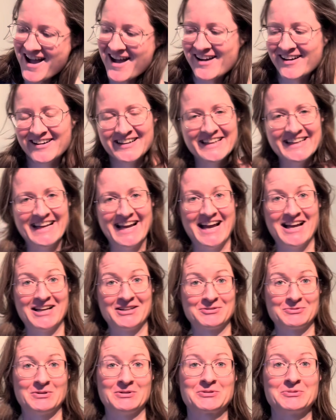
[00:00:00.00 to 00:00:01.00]
Hi and
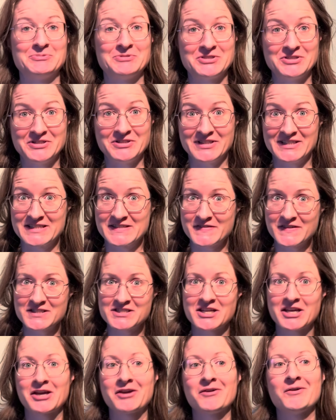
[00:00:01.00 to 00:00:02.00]
welcome to this
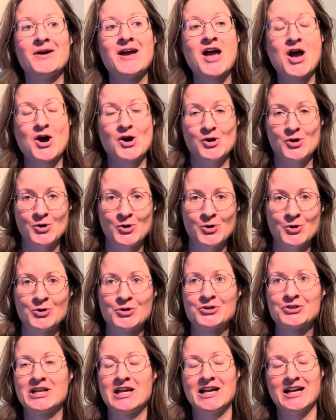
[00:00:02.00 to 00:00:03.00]
video
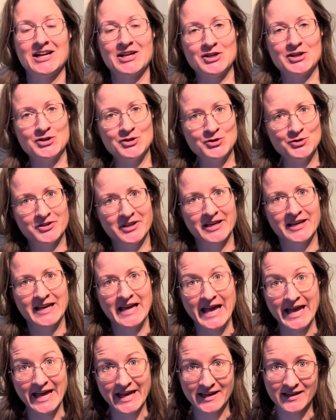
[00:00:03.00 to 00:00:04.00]
on using
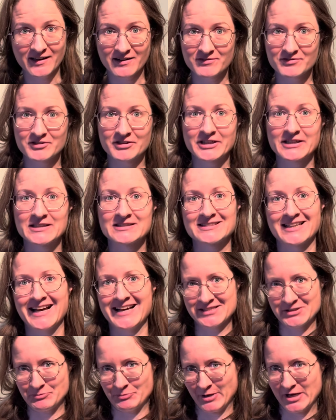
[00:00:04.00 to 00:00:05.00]
head coverings
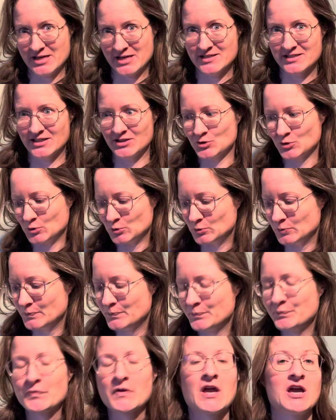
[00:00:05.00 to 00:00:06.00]
as a pacing tool.
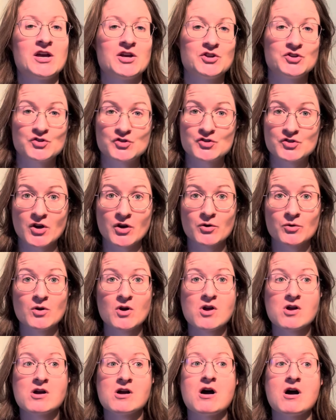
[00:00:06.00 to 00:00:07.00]
So
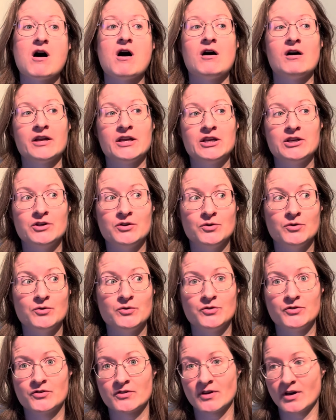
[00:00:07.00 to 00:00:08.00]
I
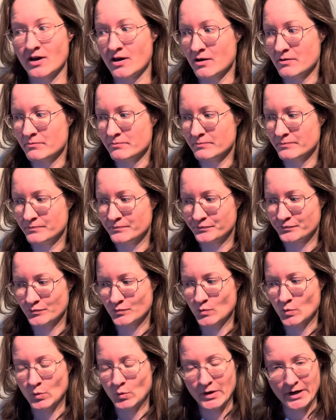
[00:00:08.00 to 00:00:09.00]
use
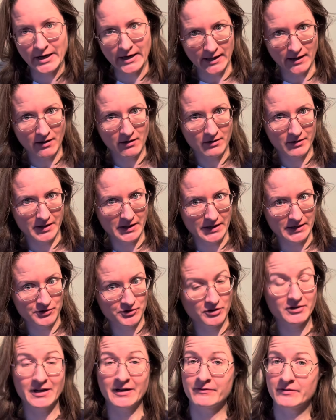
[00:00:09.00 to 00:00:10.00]
where I
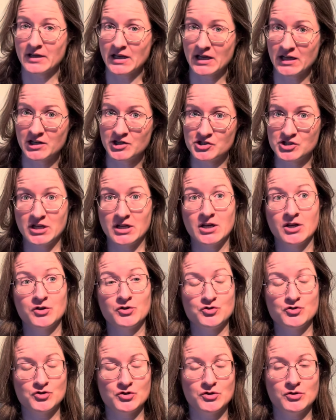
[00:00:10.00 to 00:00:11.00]
don't have the energy
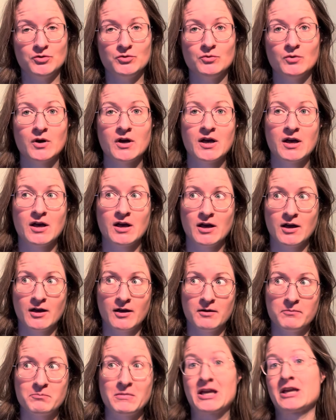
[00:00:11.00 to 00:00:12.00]
to
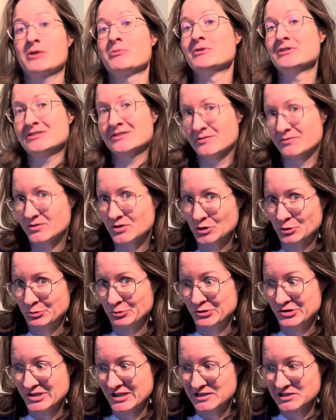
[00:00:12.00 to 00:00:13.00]
make myself look
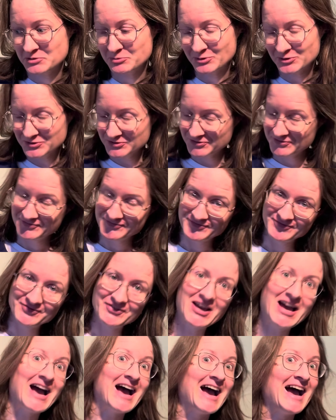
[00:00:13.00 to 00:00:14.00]
presentable
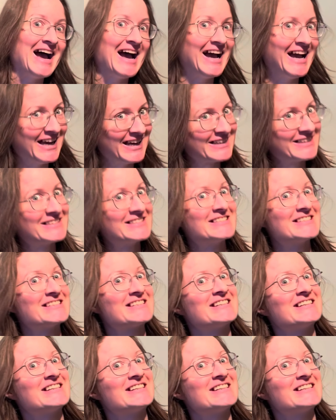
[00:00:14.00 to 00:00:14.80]
and